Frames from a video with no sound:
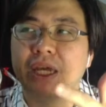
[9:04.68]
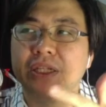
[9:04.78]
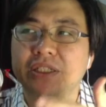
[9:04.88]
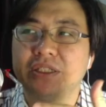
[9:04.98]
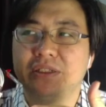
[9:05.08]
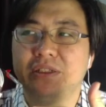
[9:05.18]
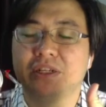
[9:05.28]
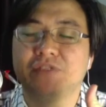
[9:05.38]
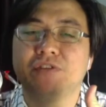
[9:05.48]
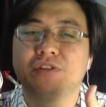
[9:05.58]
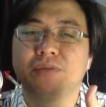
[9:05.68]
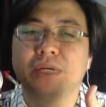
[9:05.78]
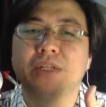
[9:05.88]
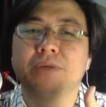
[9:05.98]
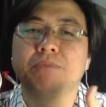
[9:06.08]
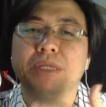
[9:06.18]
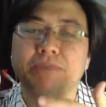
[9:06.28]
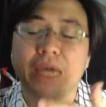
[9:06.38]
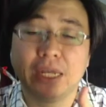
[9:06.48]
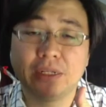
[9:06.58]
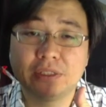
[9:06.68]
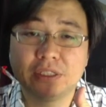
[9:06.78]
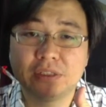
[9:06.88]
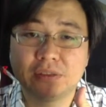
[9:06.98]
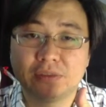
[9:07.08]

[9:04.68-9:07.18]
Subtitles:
S and followed by the bit patterns.